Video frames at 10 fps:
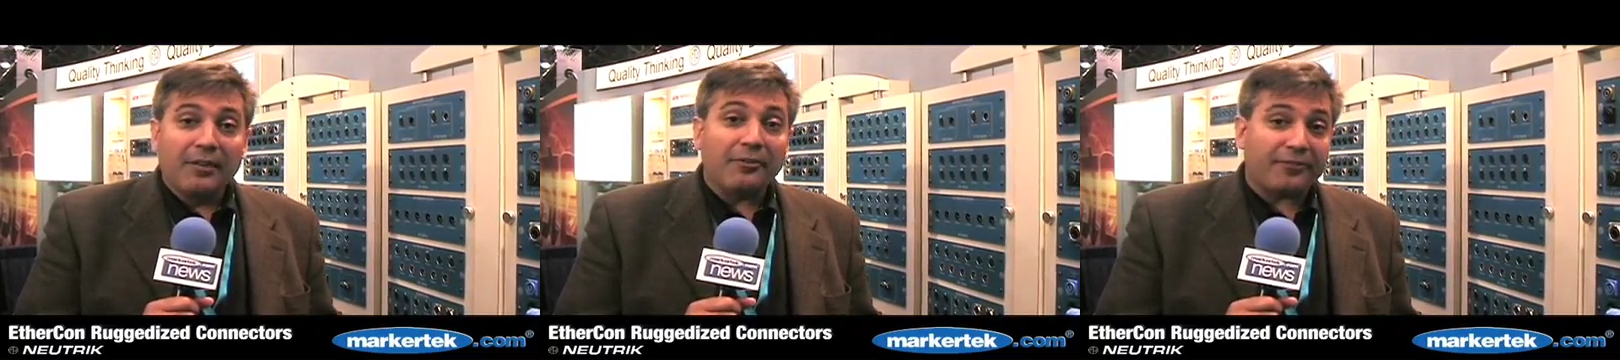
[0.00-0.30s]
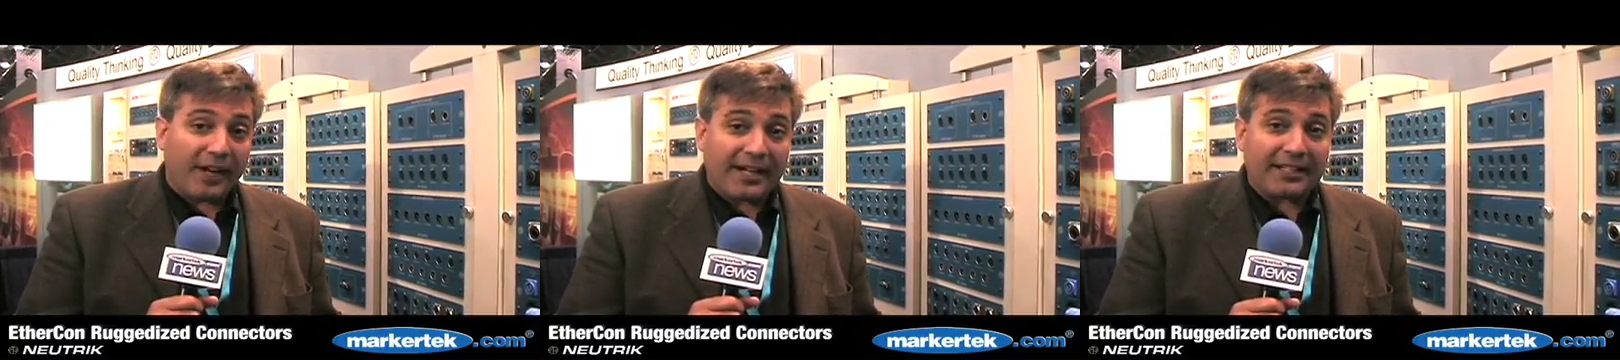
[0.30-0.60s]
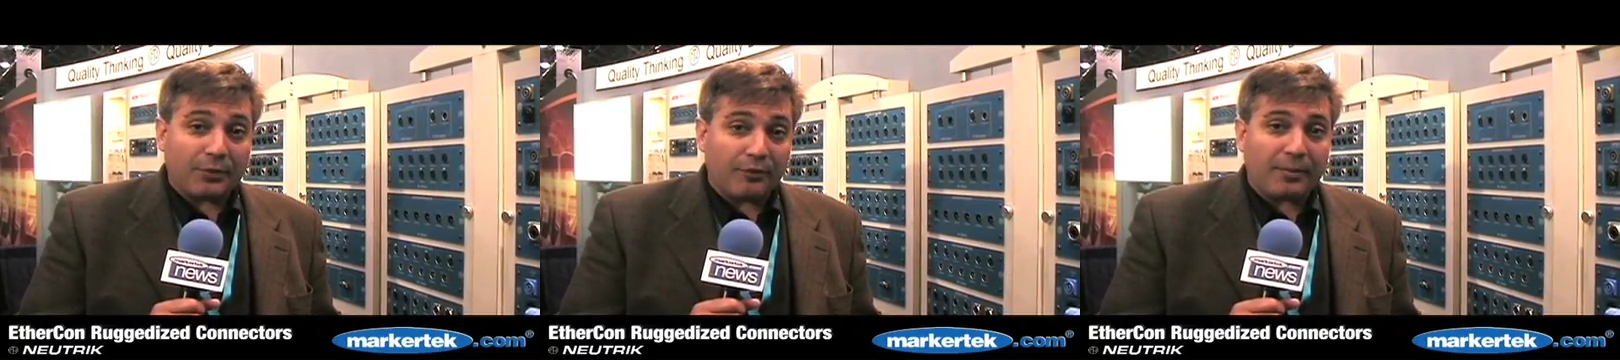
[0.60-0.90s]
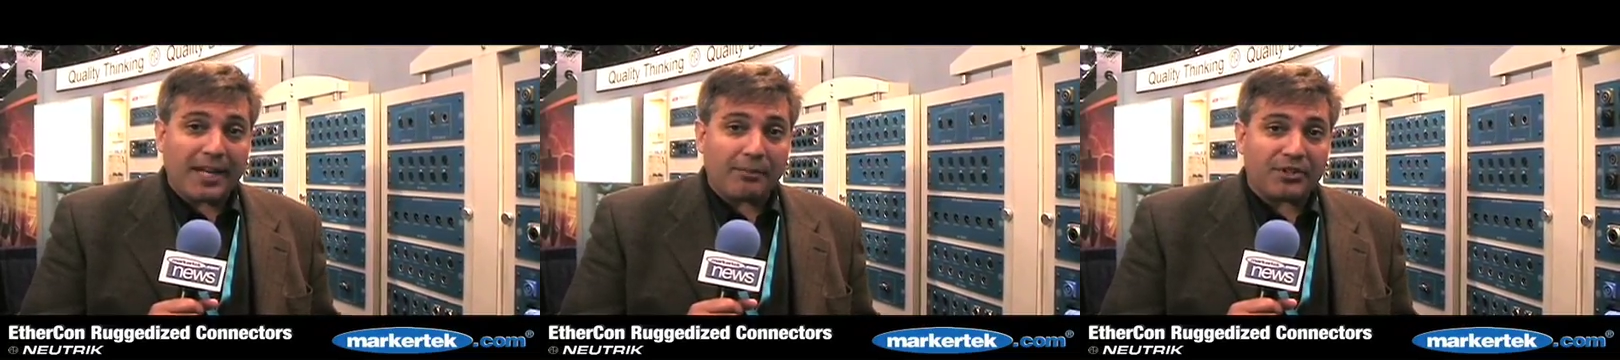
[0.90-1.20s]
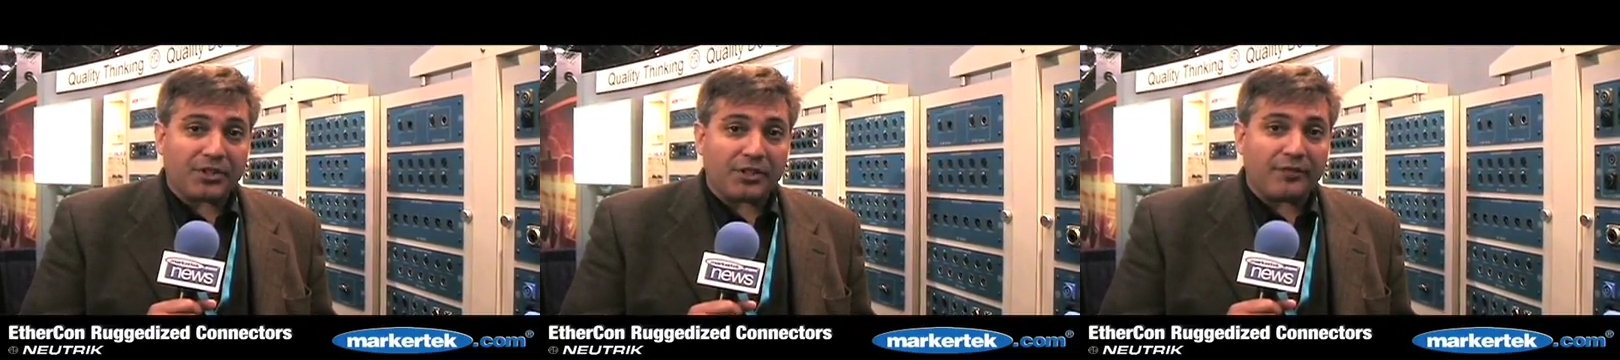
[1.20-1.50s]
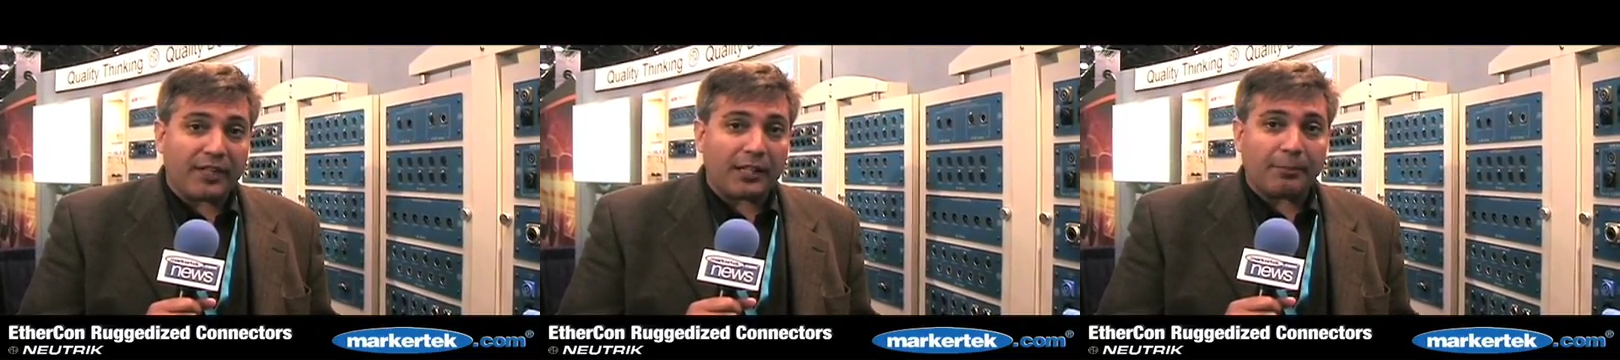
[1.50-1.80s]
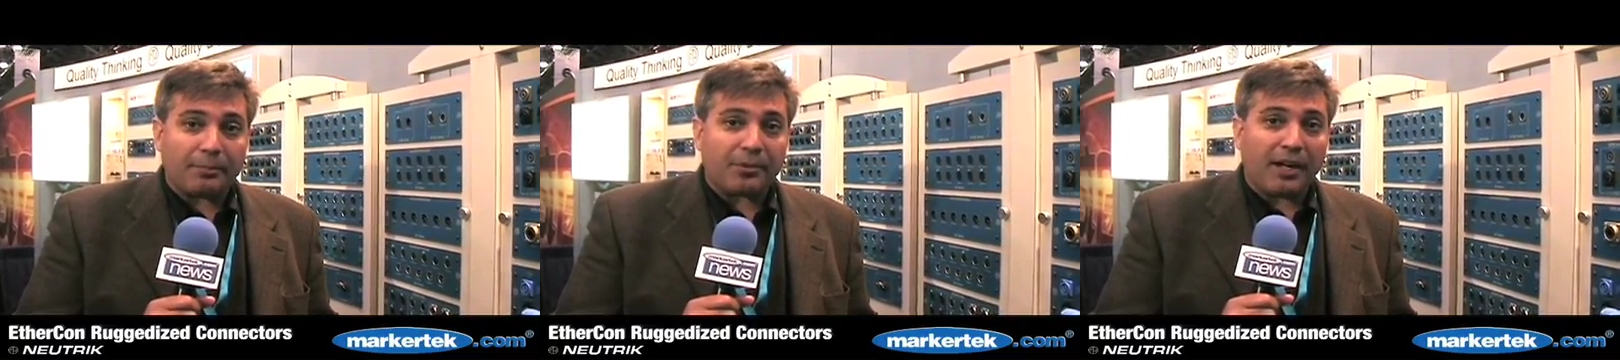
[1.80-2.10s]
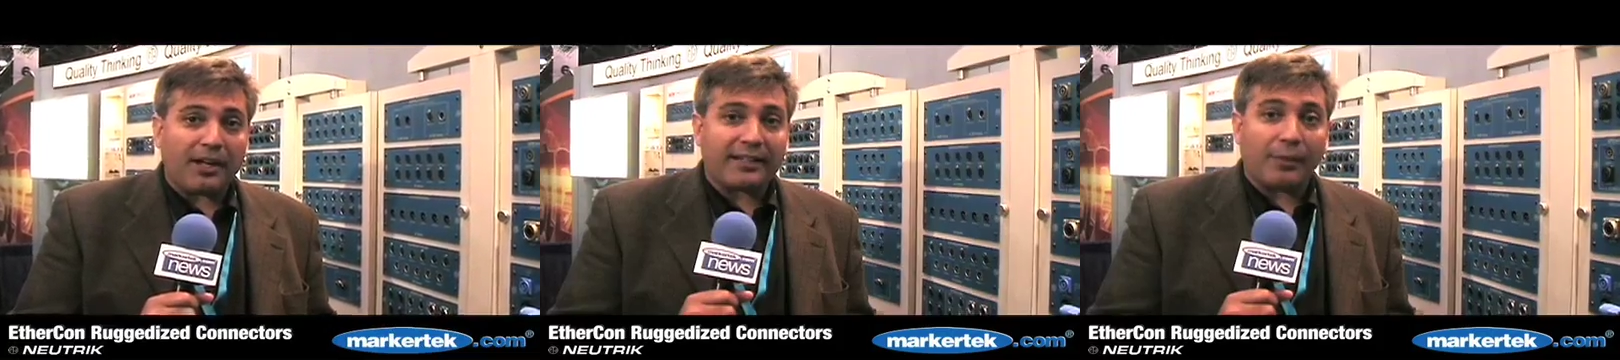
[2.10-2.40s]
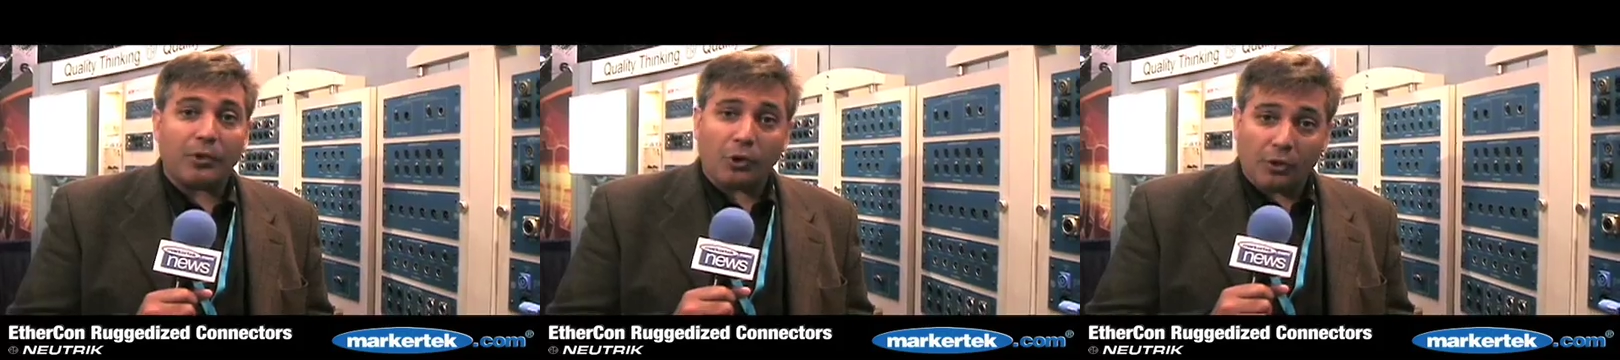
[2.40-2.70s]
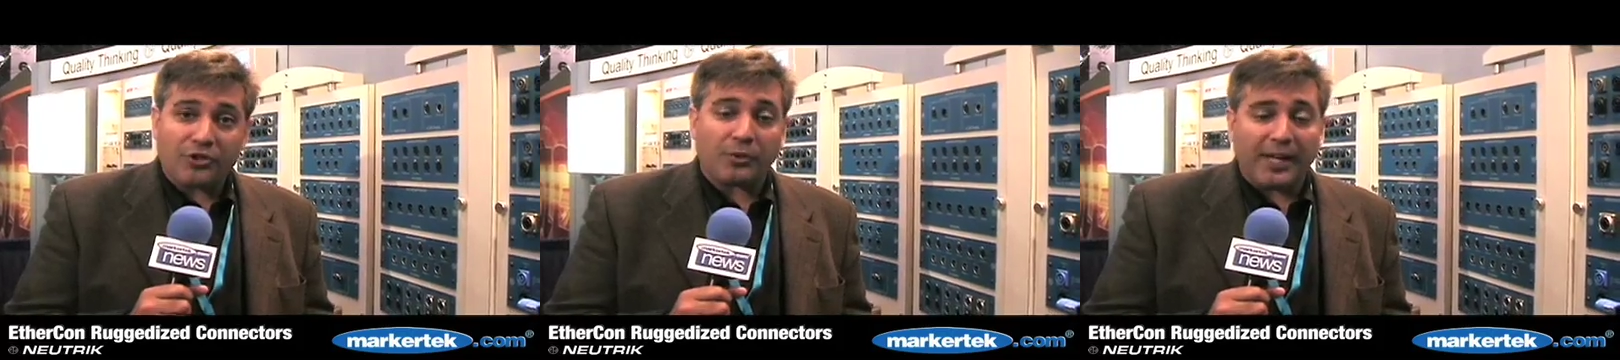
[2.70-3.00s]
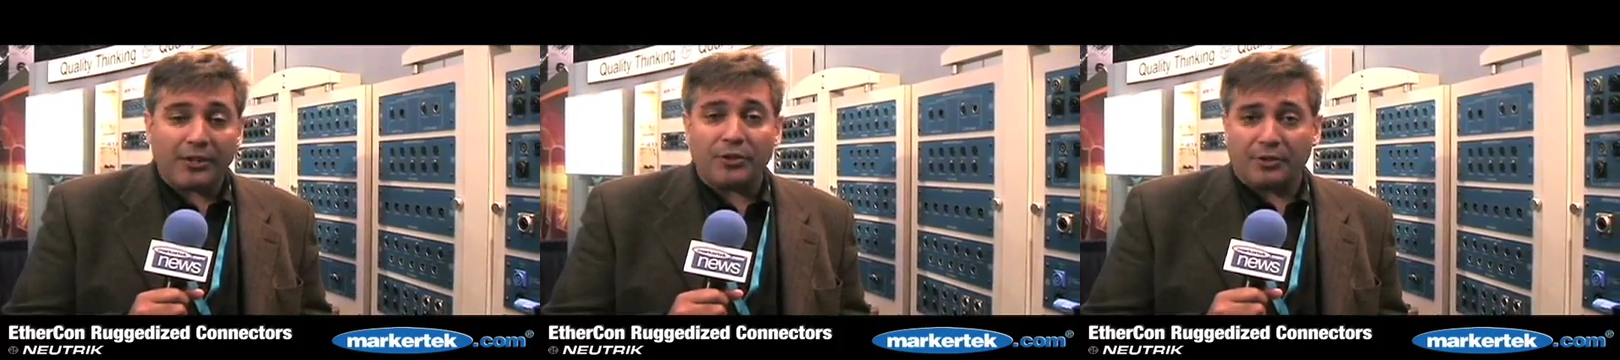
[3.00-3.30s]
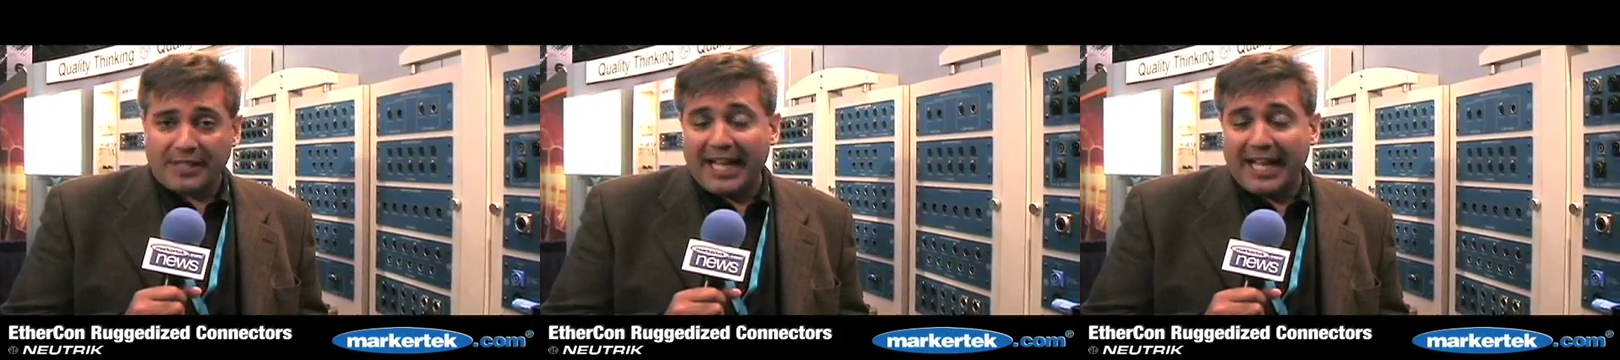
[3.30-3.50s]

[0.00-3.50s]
And finally, we've been able to develop a product that will also handle your